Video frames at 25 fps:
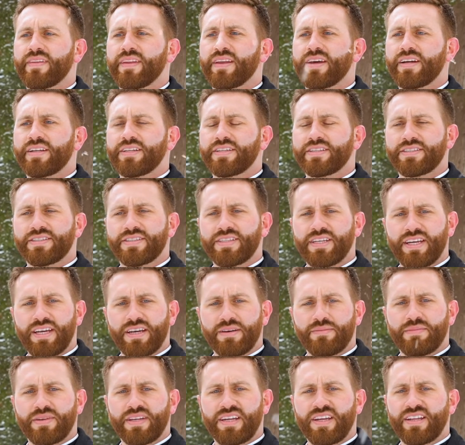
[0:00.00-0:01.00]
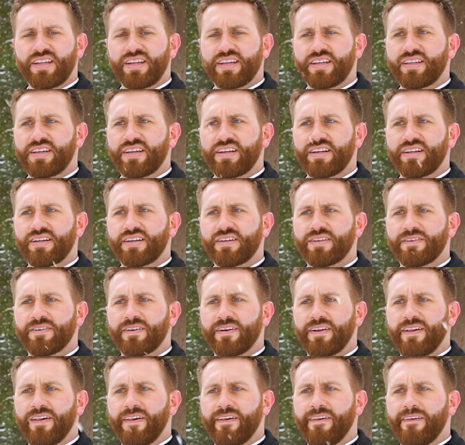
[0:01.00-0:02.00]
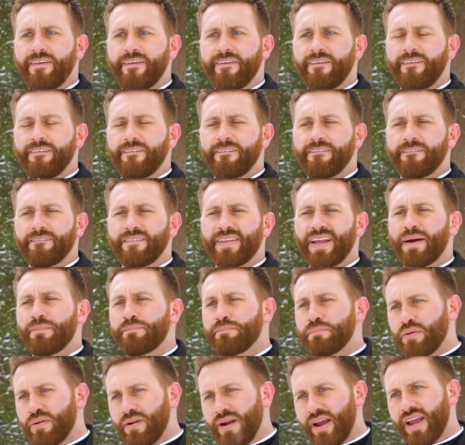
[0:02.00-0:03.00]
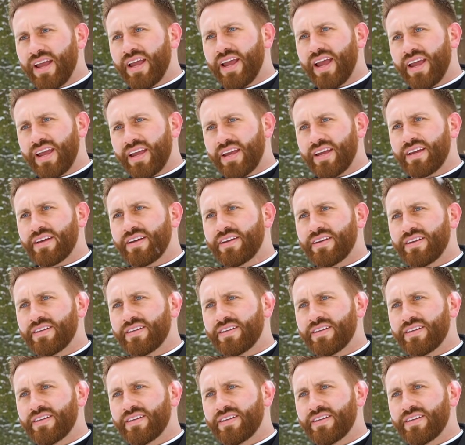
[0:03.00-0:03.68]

And to see Him kneeling there, not praying,